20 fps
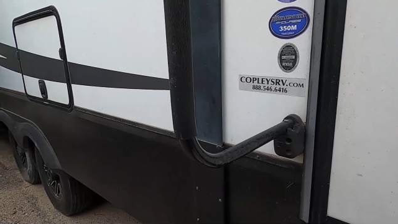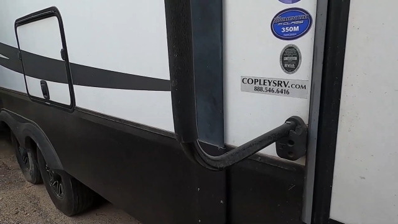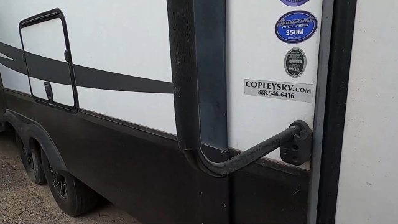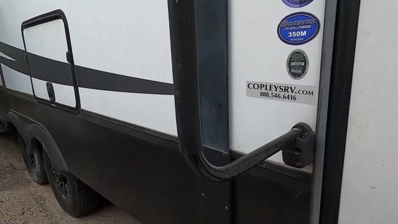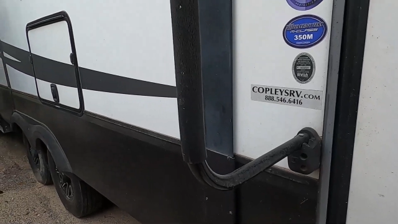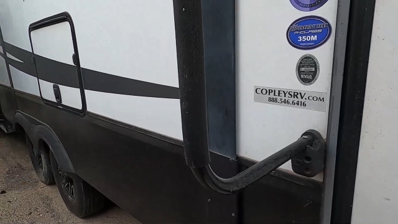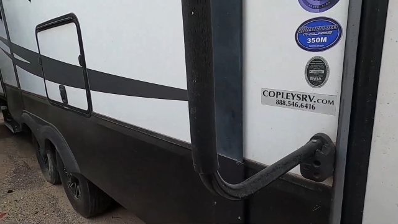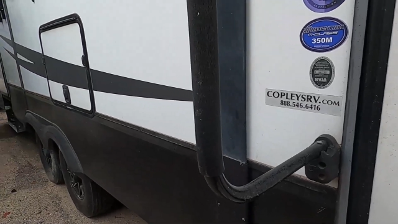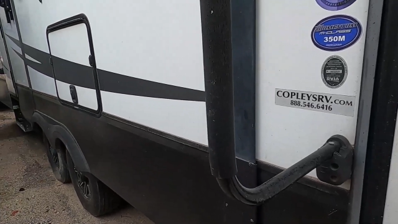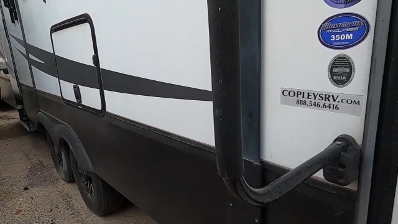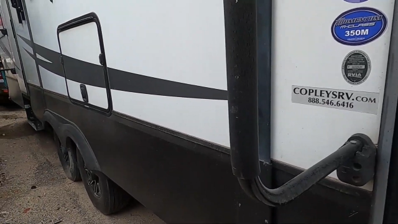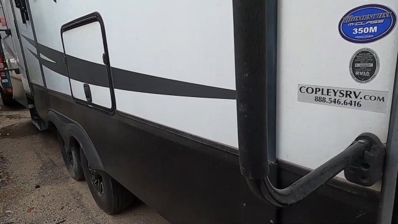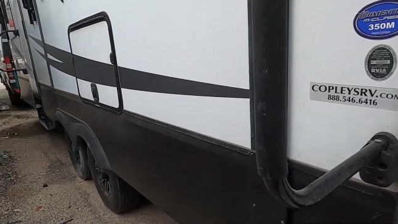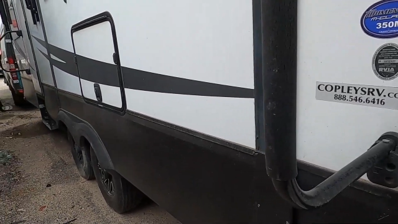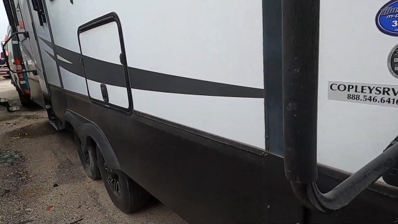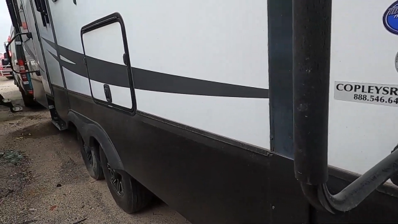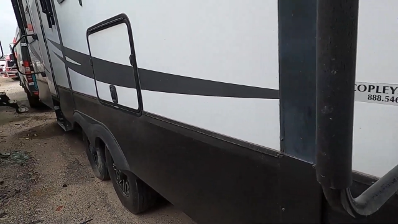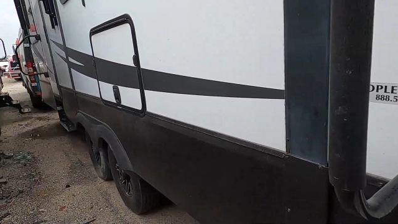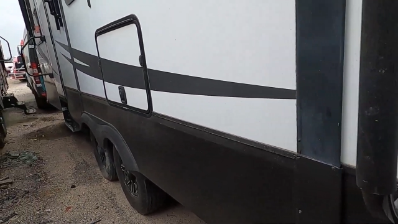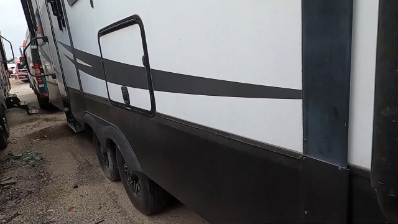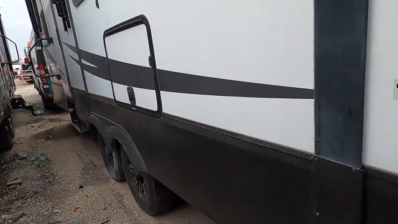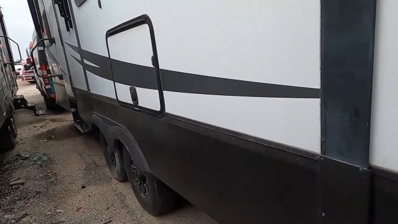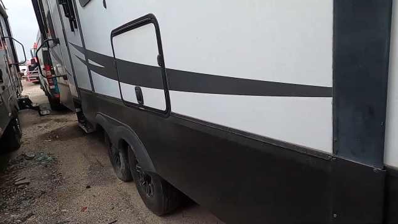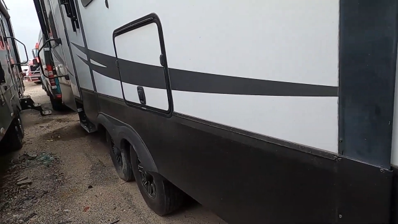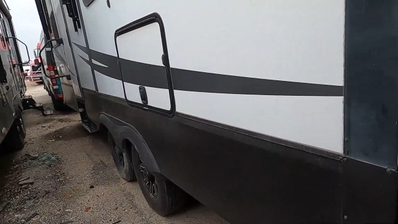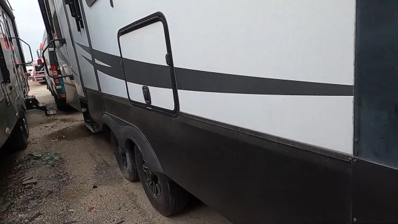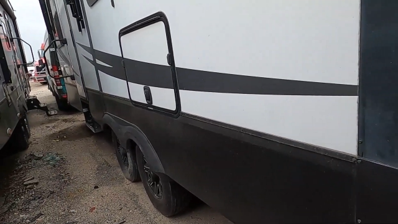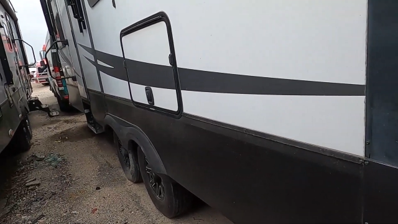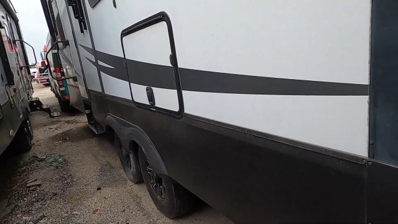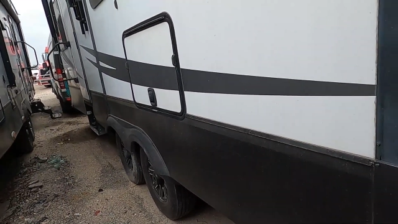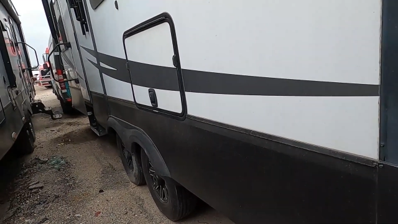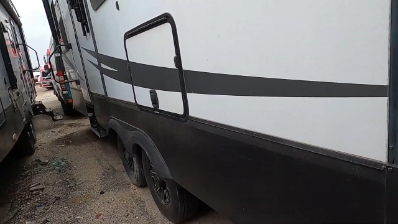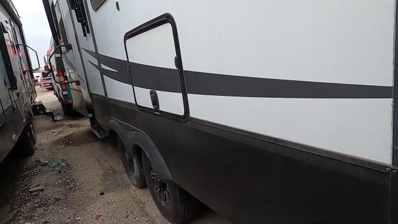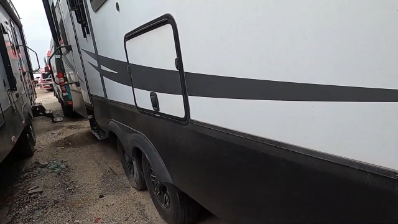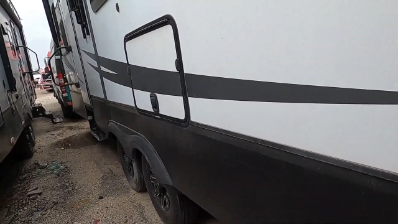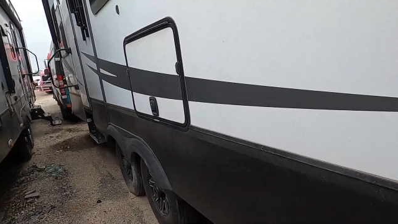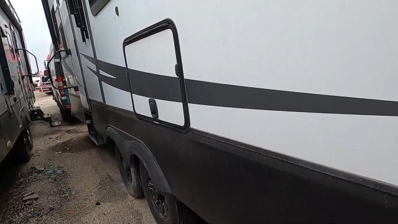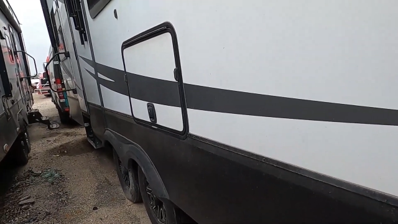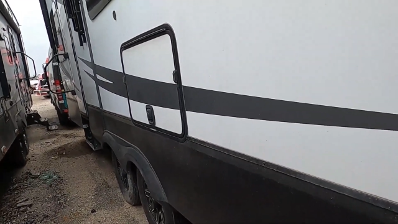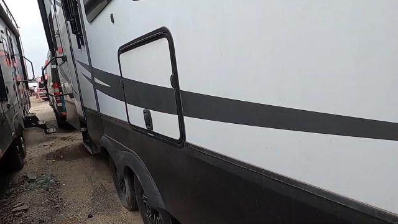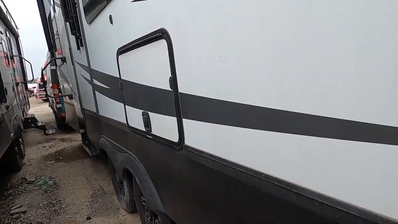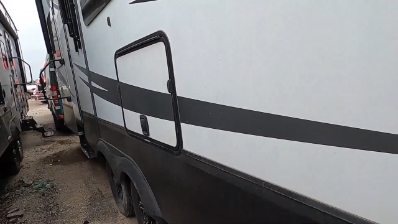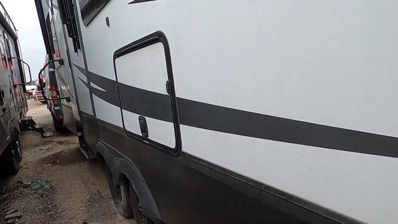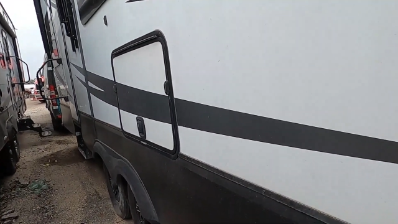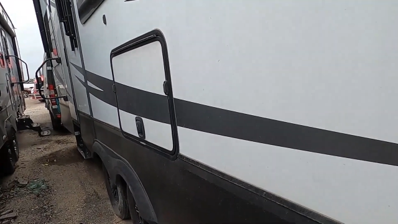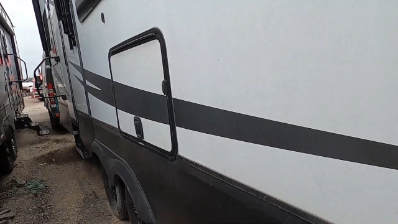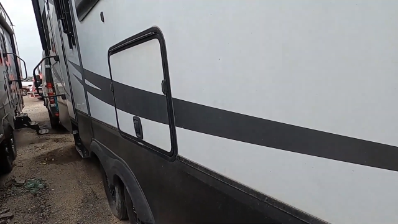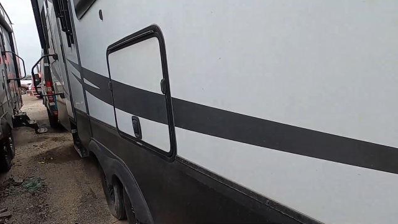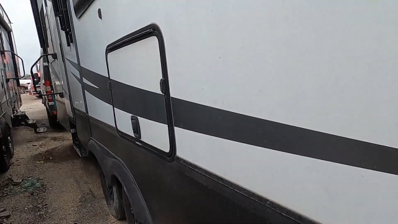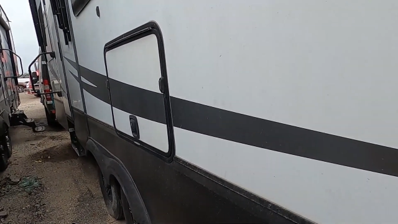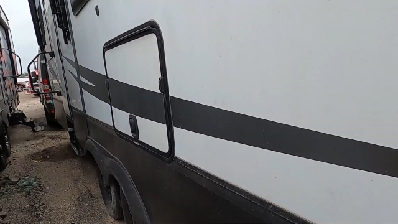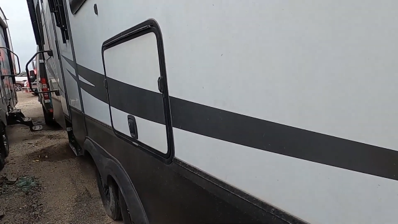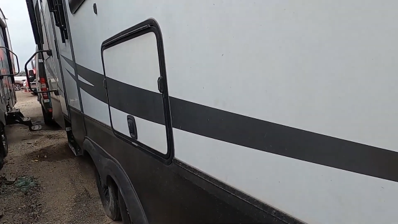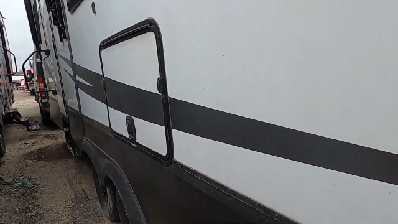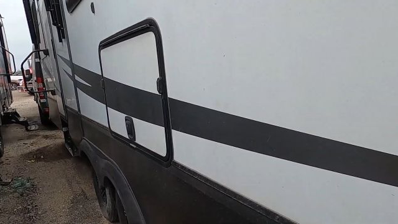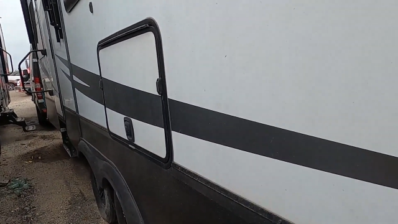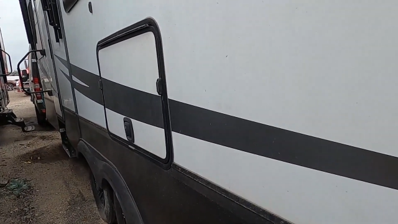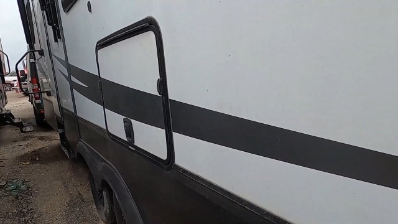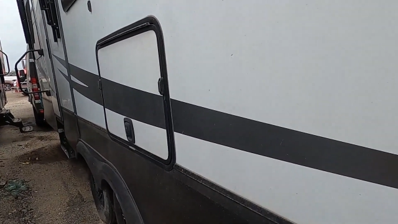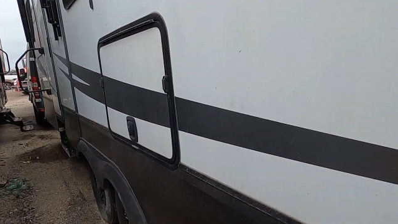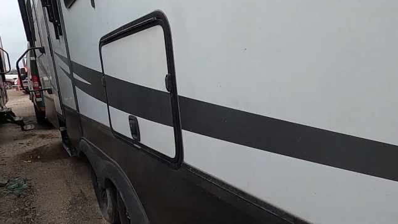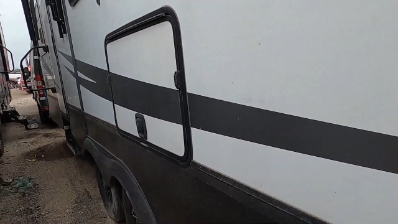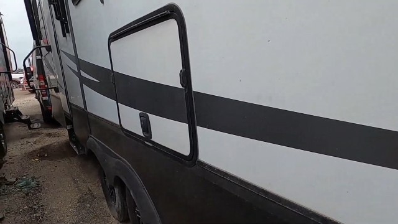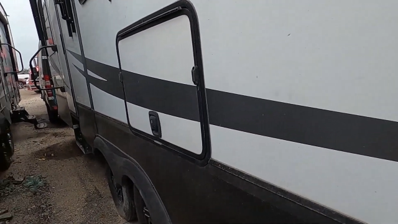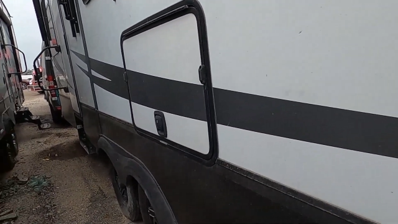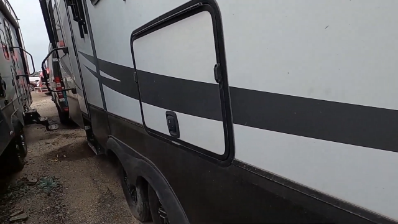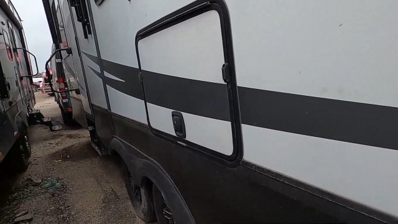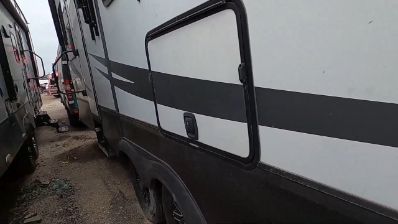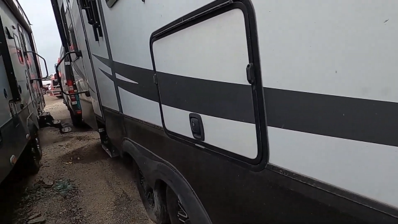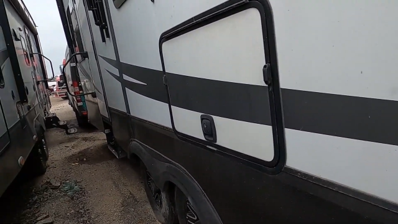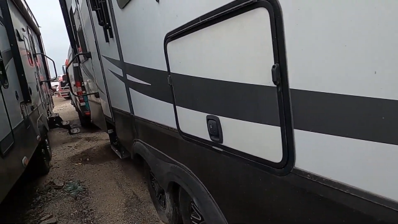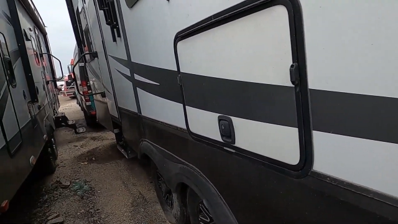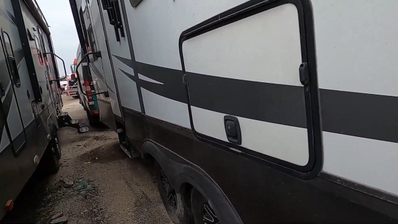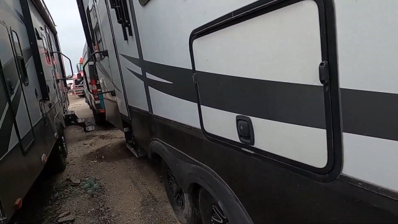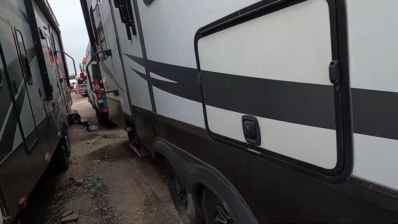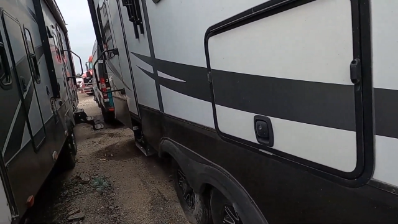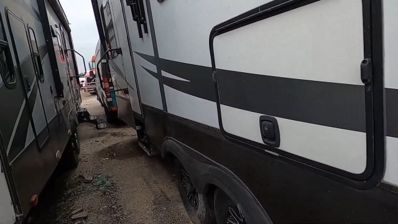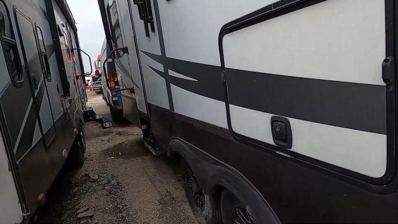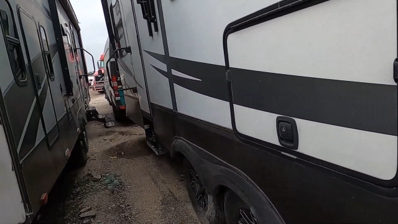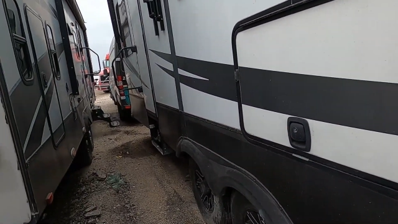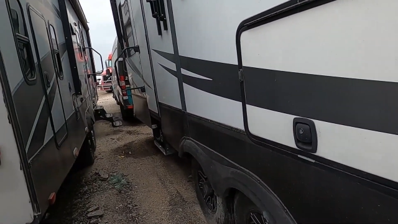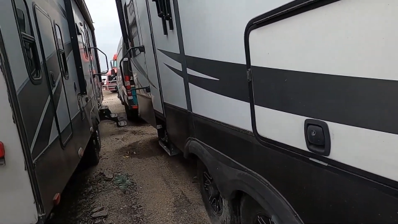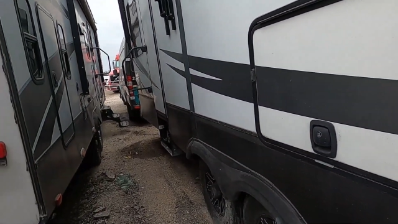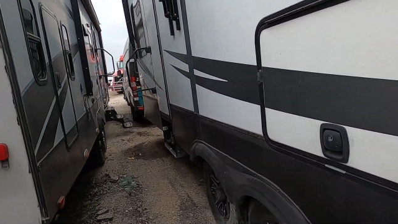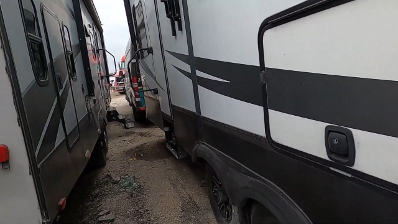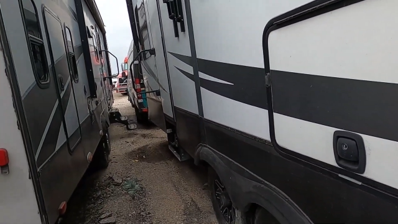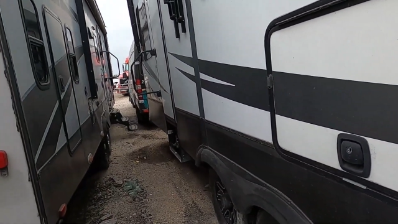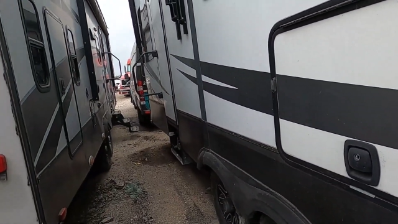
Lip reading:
No face is visible, so there are no lips to read.